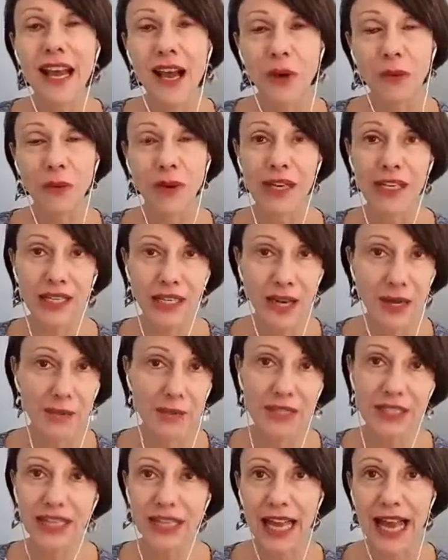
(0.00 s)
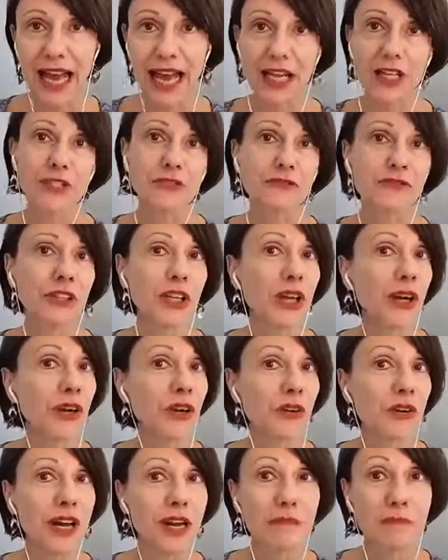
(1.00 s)
when it comes to cash
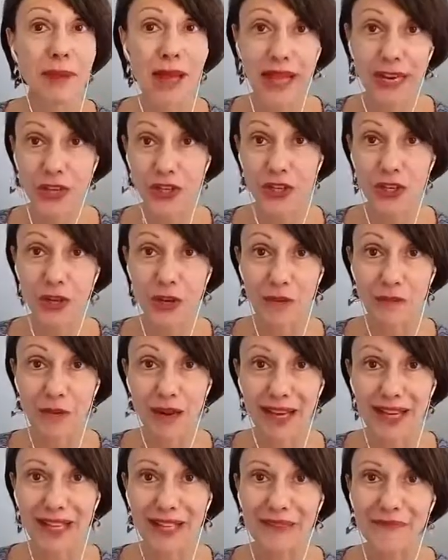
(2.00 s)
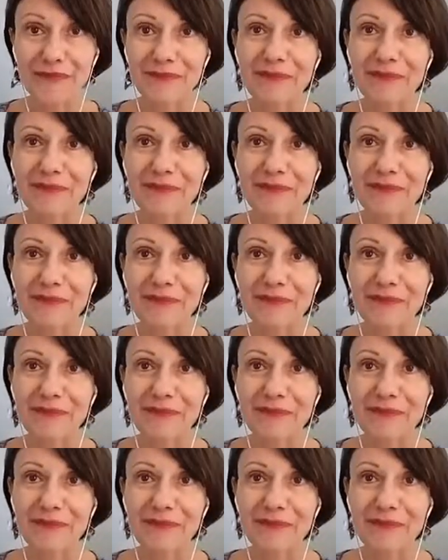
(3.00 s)
flow and managing your money.